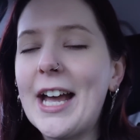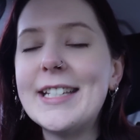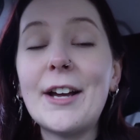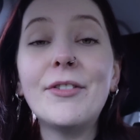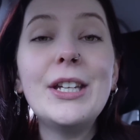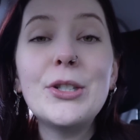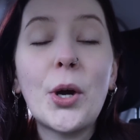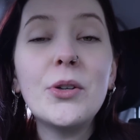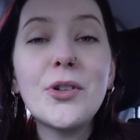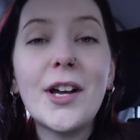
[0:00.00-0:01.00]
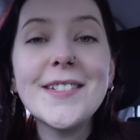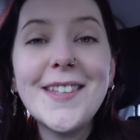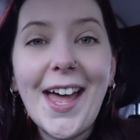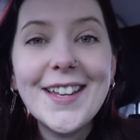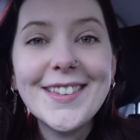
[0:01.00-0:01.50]
I definitely don't trust
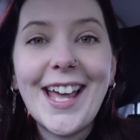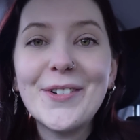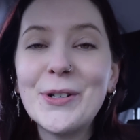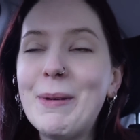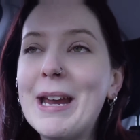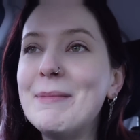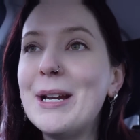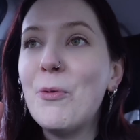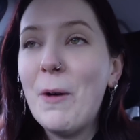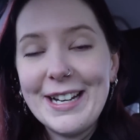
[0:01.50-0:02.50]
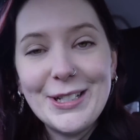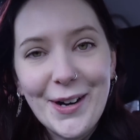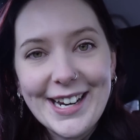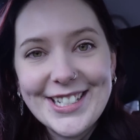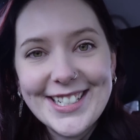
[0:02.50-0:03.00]
that. That will make me way too
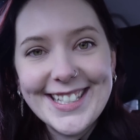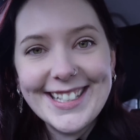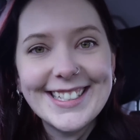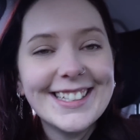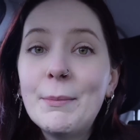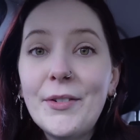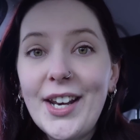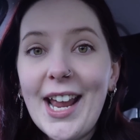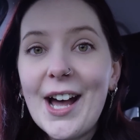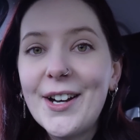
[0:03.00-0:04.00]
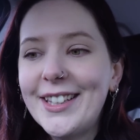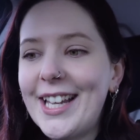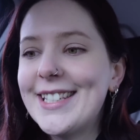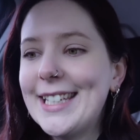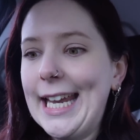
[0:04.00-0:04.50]
anxious. But for now,
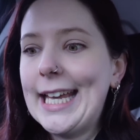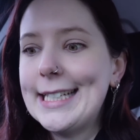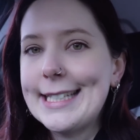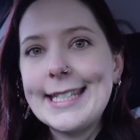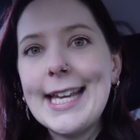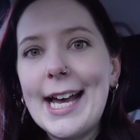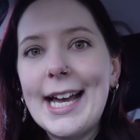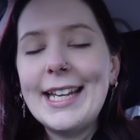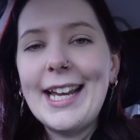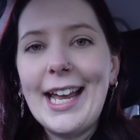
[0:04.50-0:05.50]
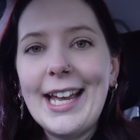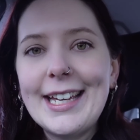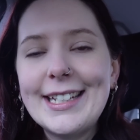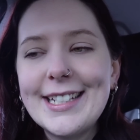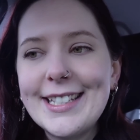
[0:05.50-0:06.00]
let's get inside
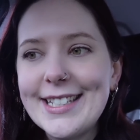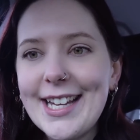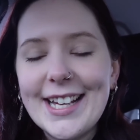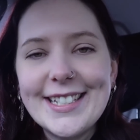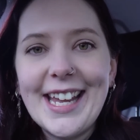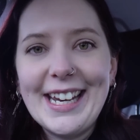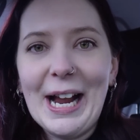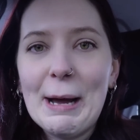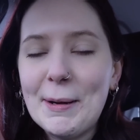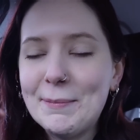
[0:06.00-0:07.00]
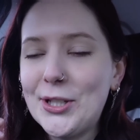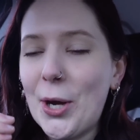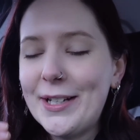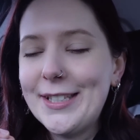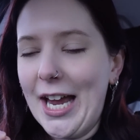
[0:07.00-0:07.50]
and start setting up. I'm
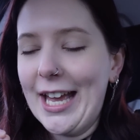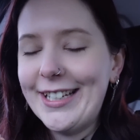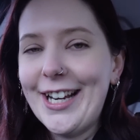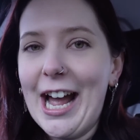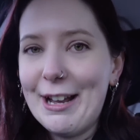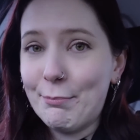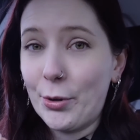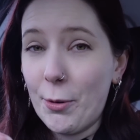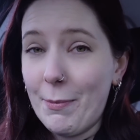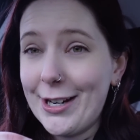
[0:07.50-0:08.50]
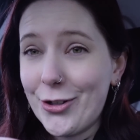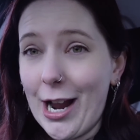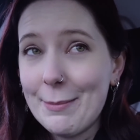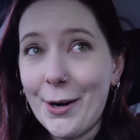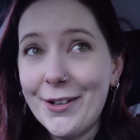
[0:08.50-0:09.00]
so excited. I have brought my
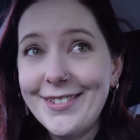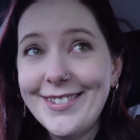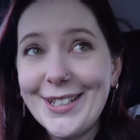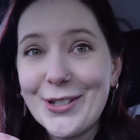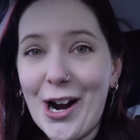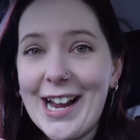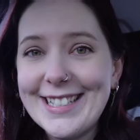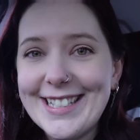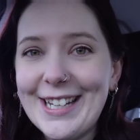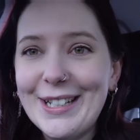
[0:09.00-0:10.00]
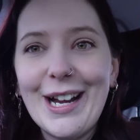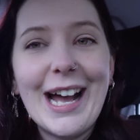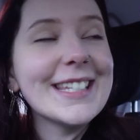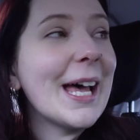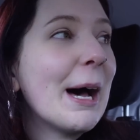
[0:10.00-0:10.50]
tripod to try and set you
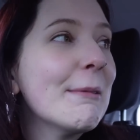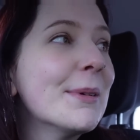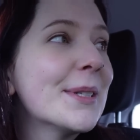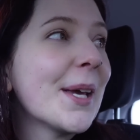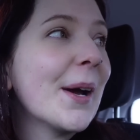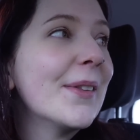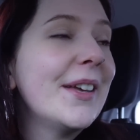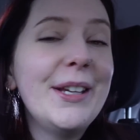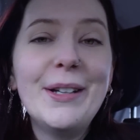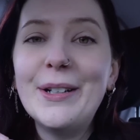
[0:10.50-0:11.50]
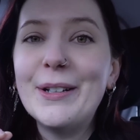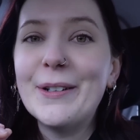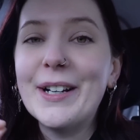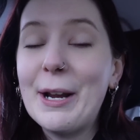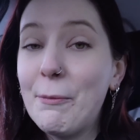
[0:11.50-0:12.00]
guys up so that
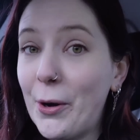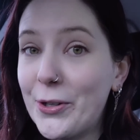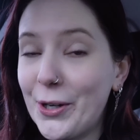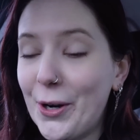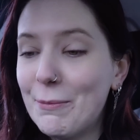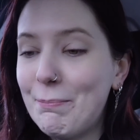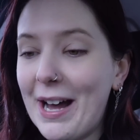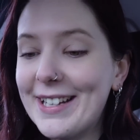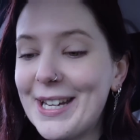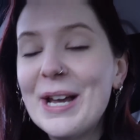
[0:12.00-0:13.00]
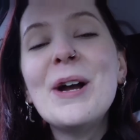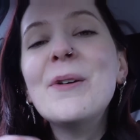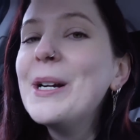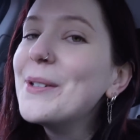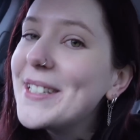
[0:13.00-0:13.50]
you can watch it all, but
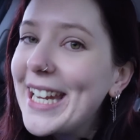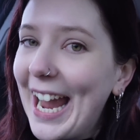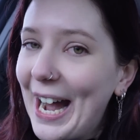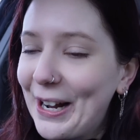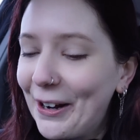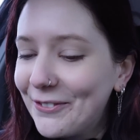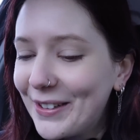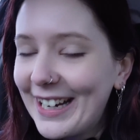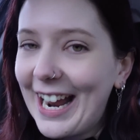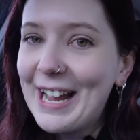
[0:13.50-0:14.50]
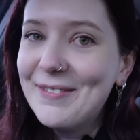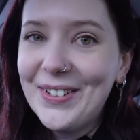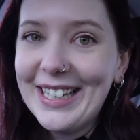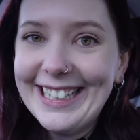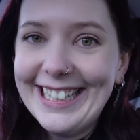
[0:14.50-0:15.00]
we will see how confident I am
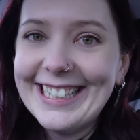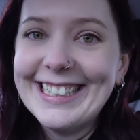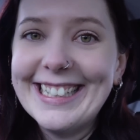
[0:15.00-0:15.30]
feeling.